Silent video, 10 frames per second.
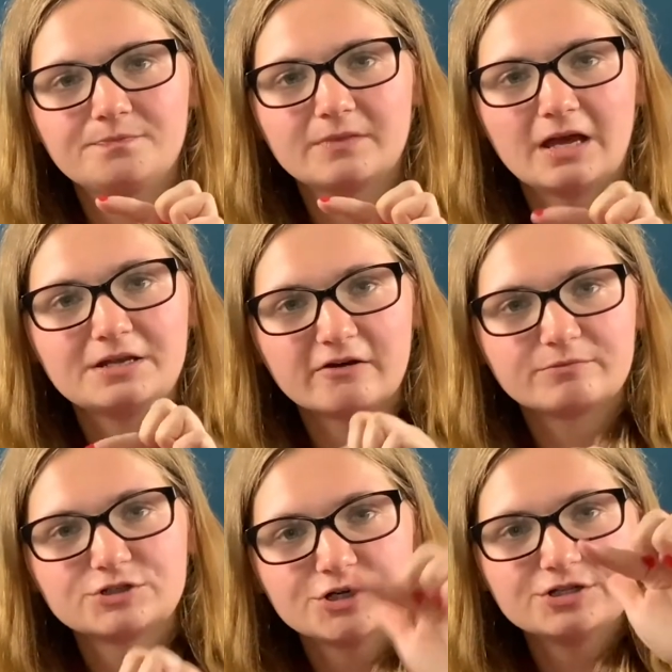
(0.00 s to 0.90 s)
enough
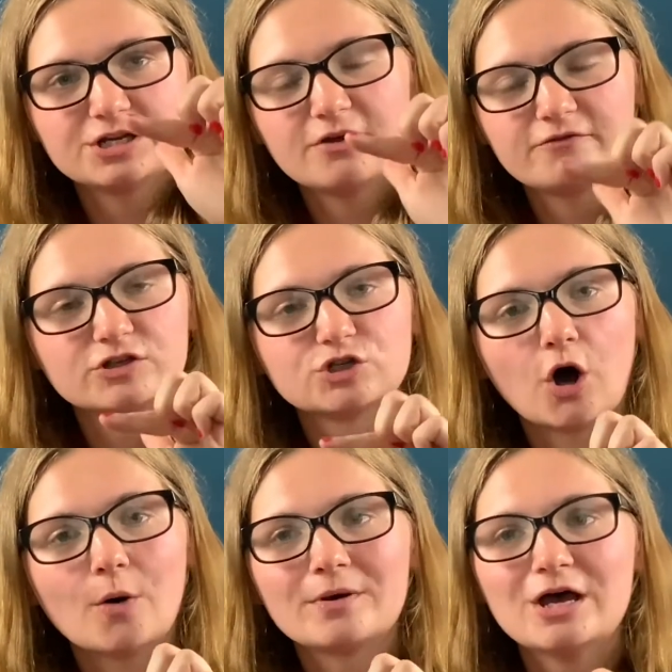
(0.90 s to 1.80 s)
protruding over the
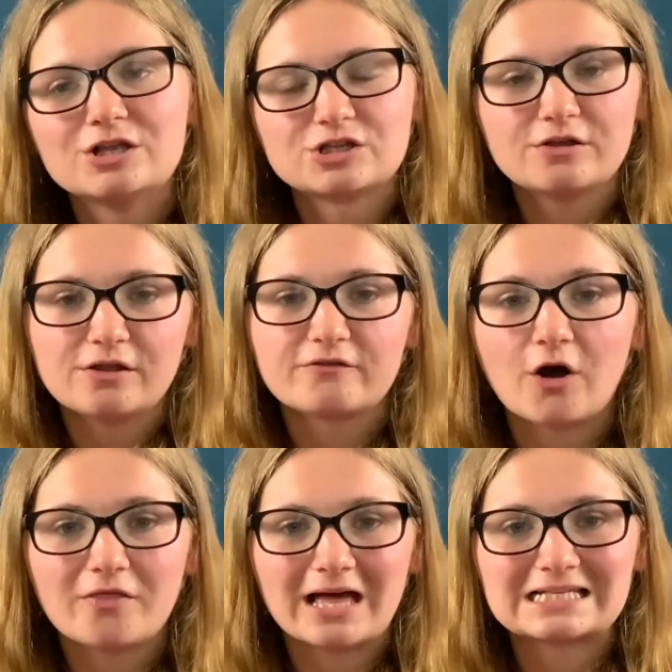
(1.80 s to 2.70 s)
top, so they've got
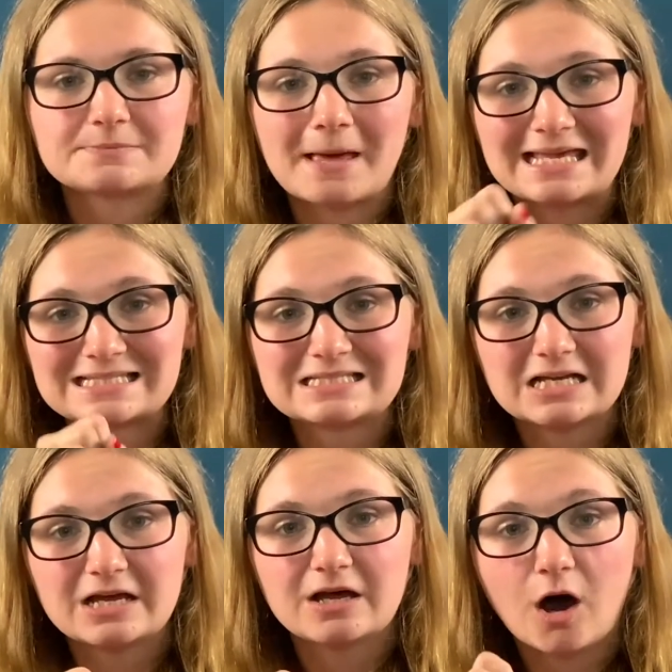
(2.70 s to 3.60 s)
that space
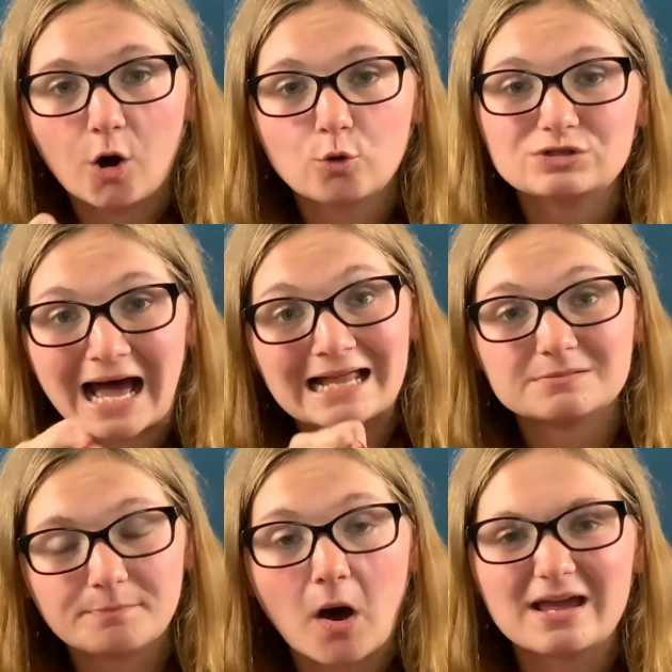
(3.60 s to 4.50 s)
to hold and
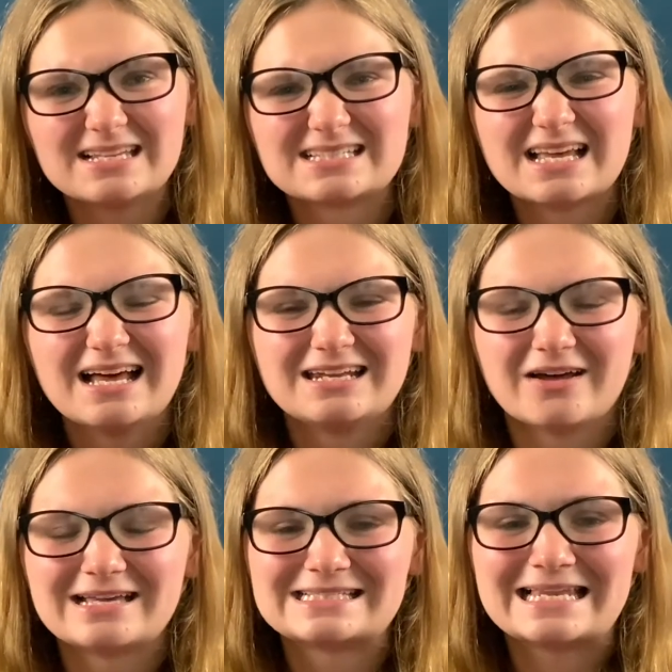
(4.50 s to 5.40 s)
bite
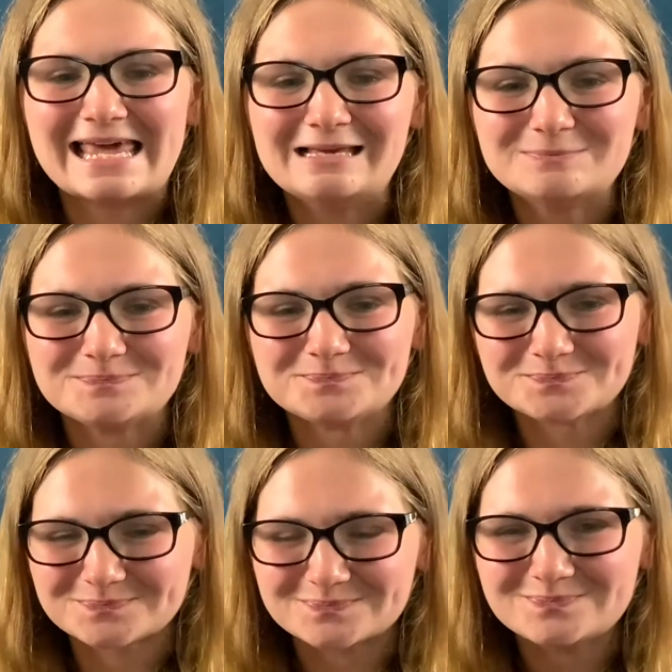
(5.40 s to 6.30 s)
nicely.
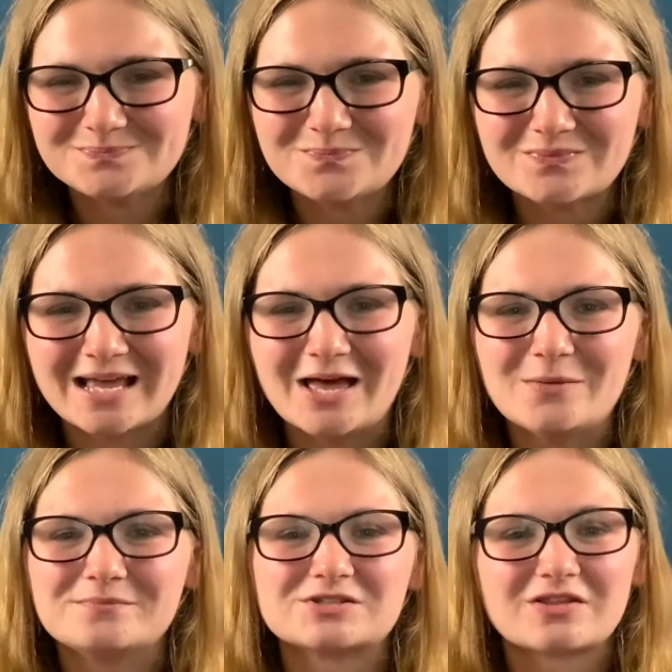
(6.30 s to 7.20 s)

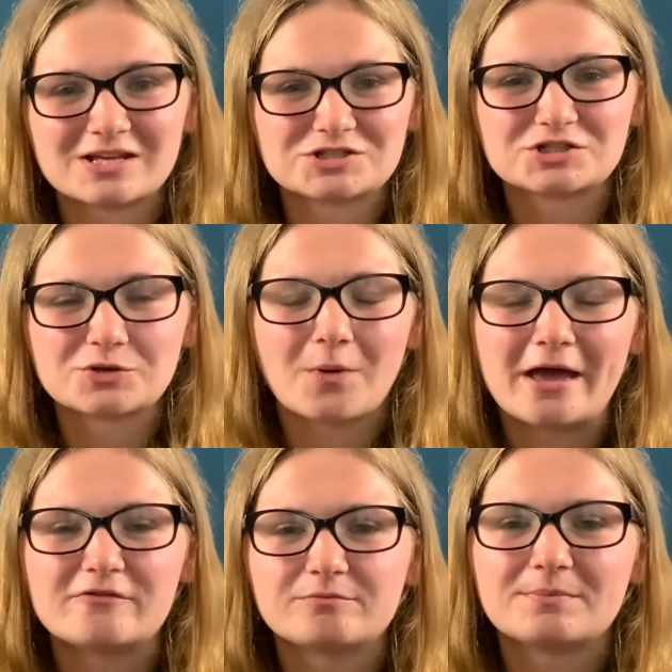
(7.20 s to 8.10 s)
So that's just a way
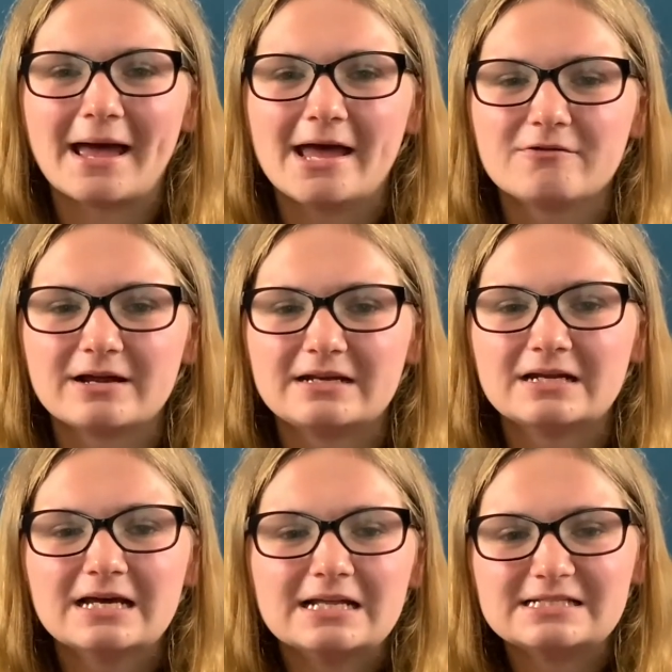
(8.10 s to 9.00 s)
of preparing
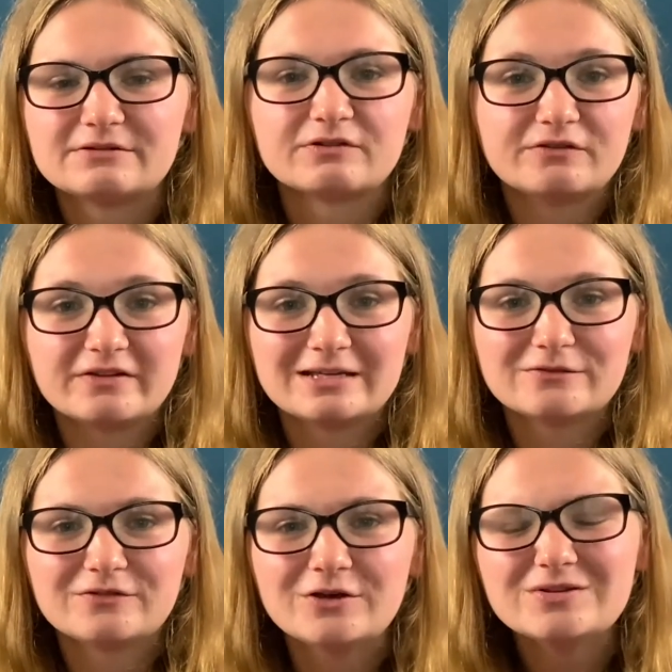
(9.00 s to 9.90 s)
different finger
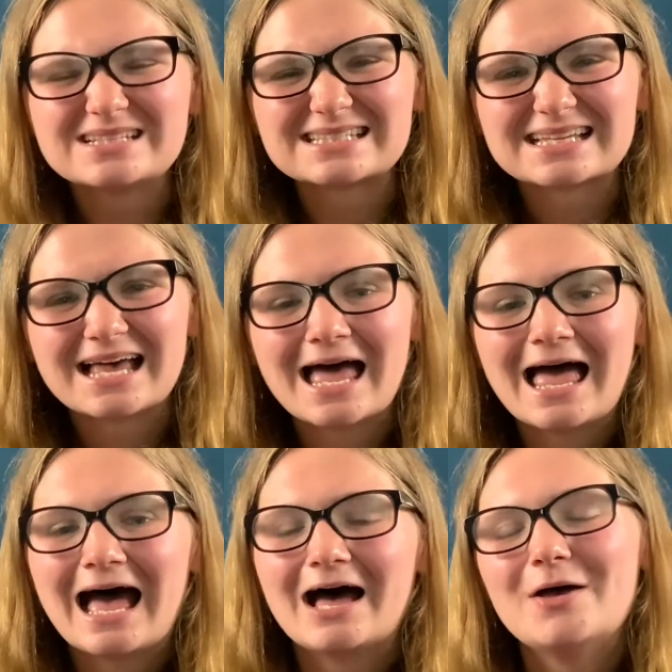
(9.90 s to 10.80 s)
foods.
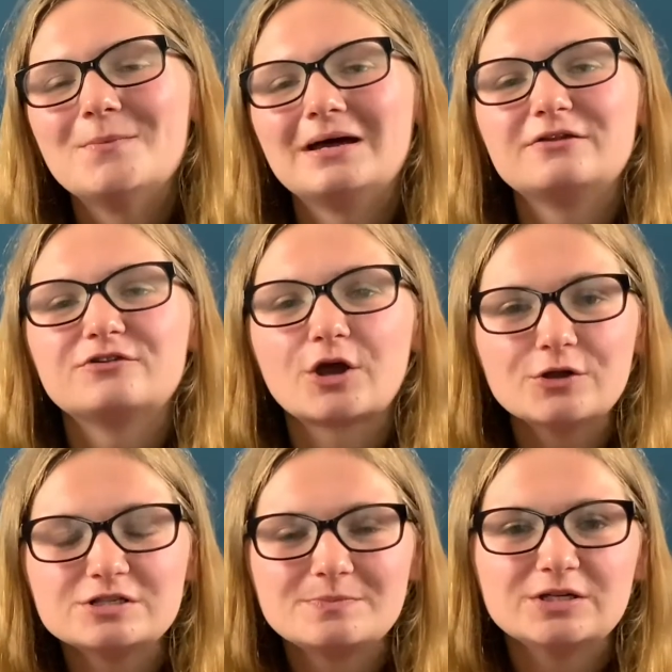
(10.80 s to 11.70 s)
And if you're going
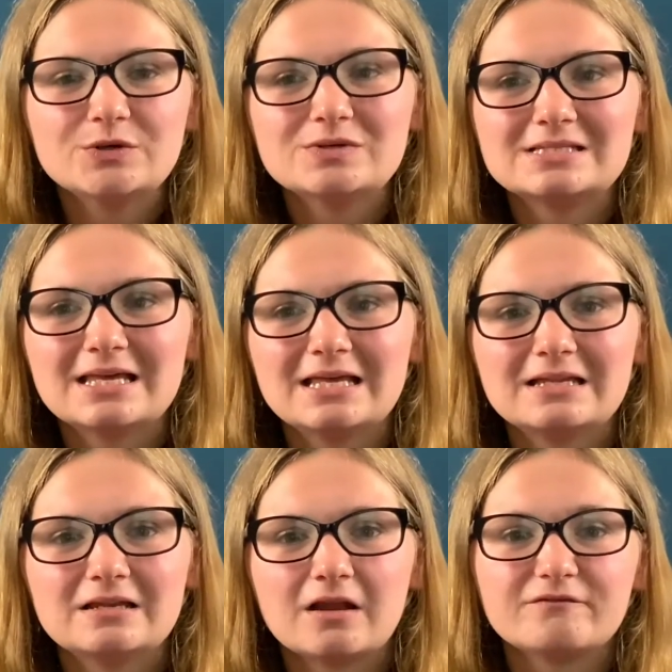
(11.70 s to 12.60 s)
to be
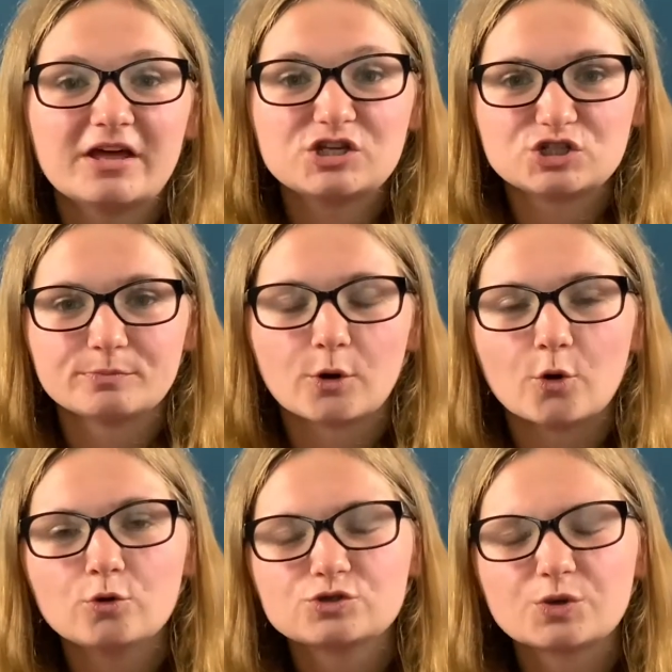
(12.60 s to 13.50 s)
using
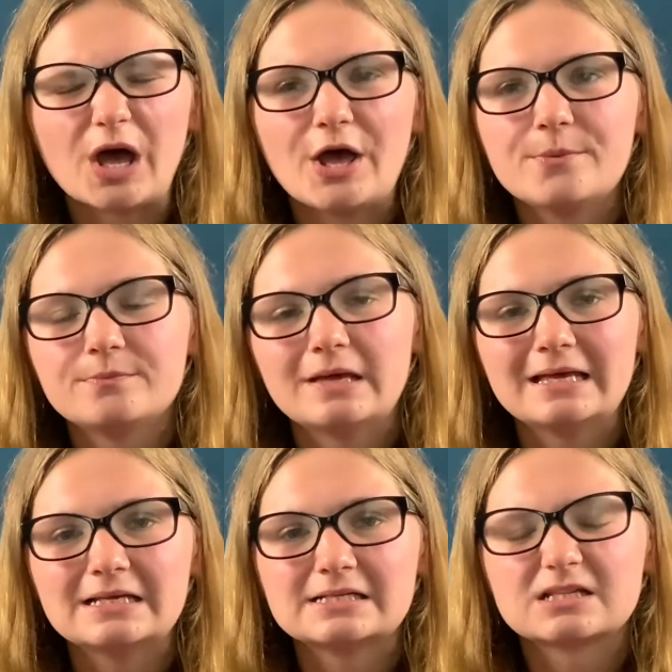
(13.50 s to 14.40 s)
vegetables,
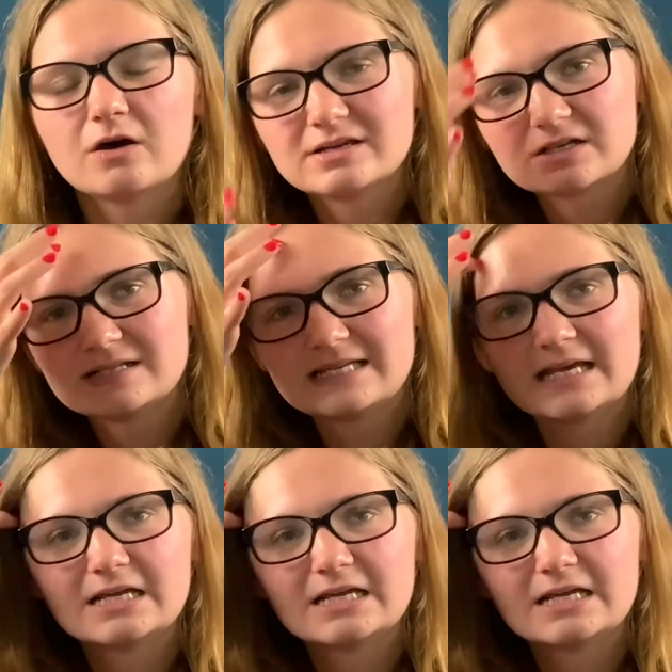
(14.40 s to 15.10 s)
it's a nice idea